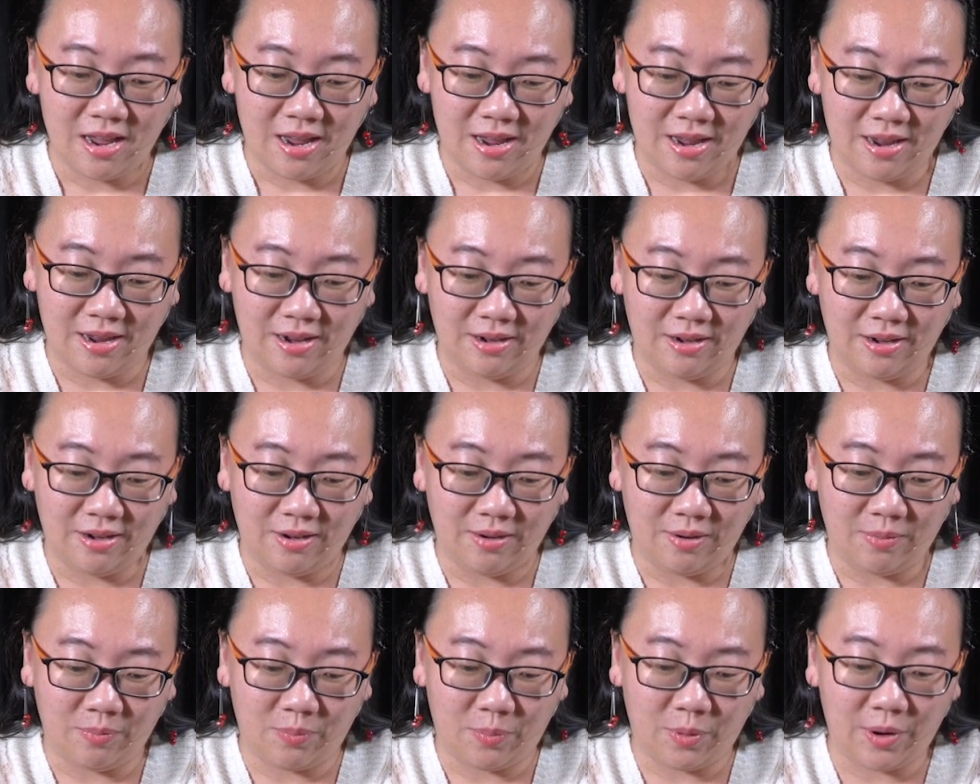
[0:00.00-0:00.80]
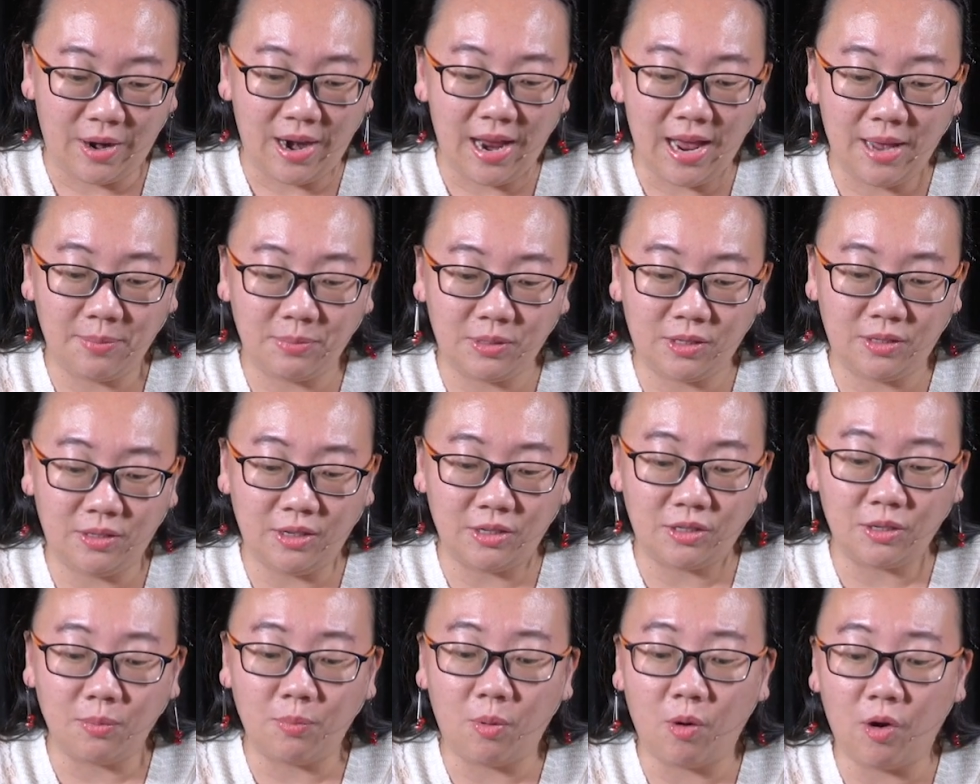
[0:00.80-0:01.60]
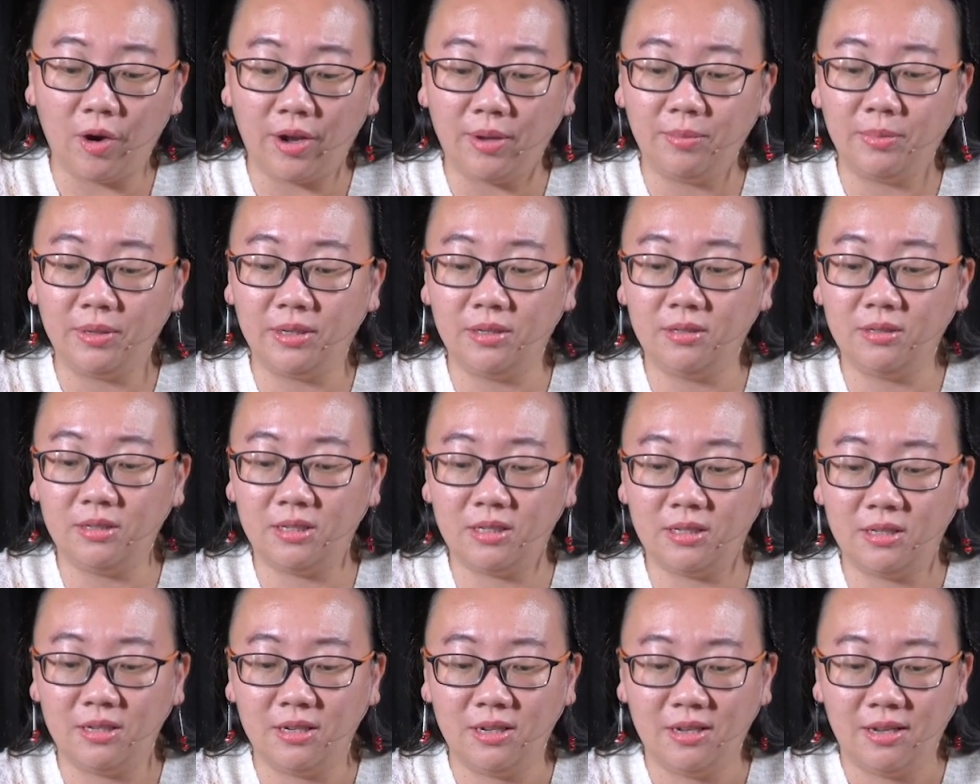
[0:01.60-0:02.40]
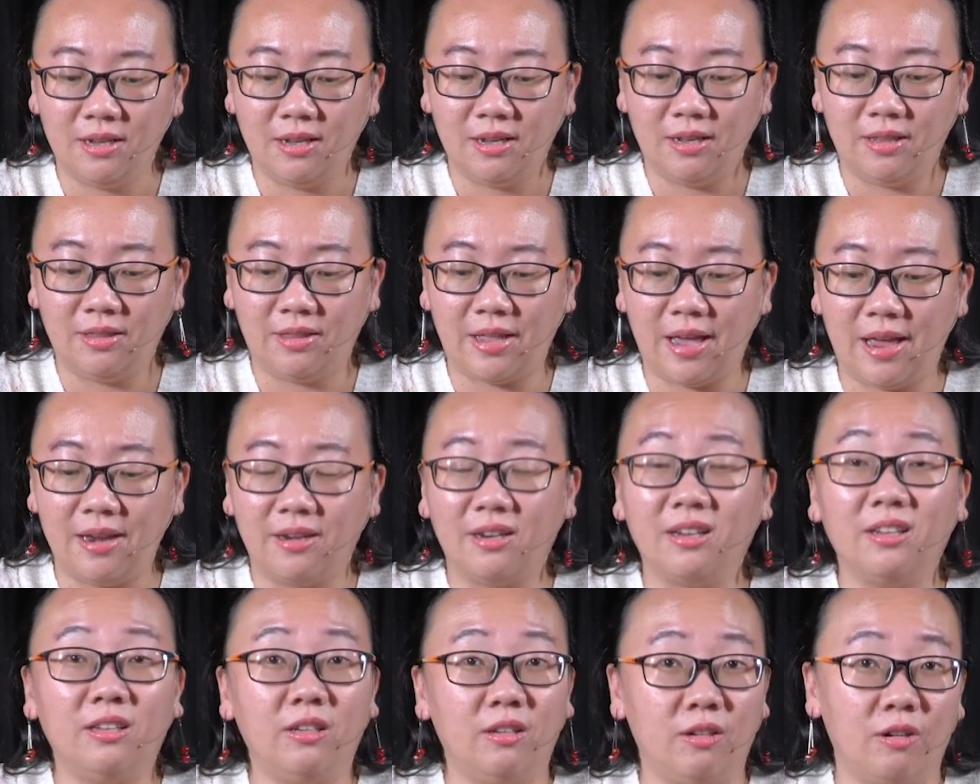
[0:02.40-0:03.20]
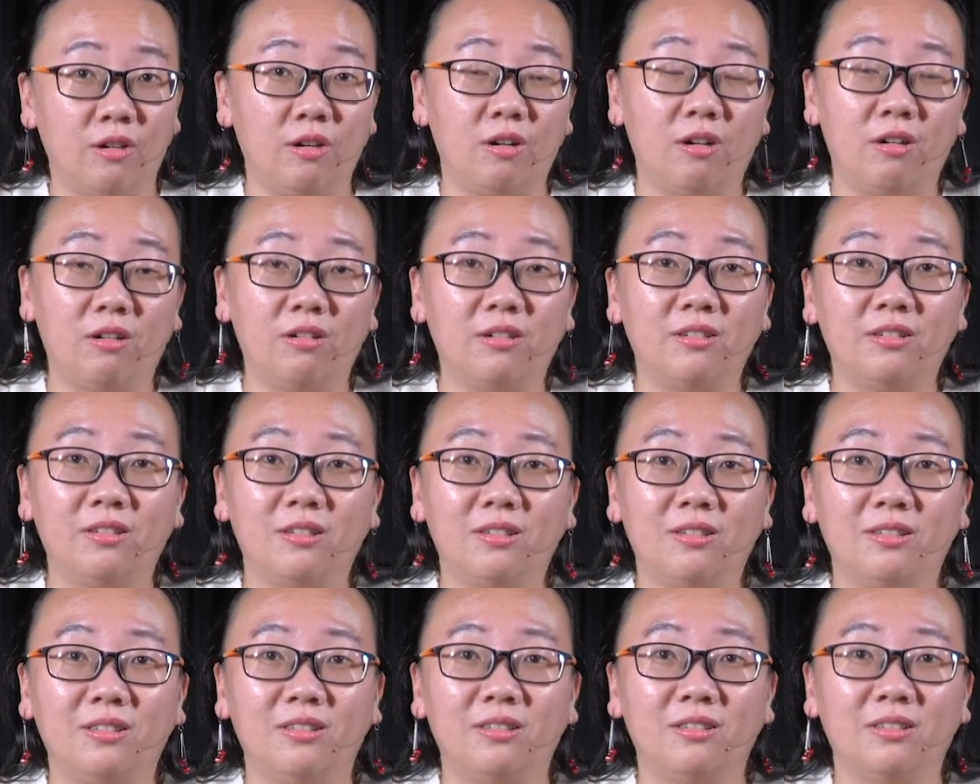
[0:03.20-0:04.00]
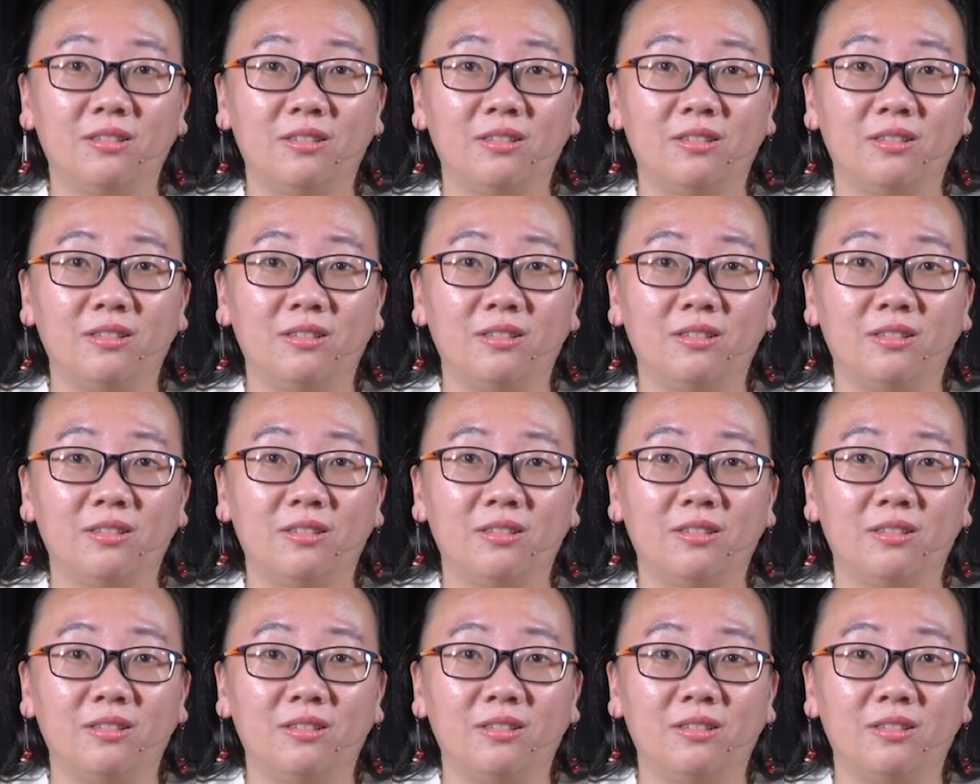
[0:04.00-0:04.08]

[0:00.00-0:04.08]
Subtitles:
and perhaps disappointments that the year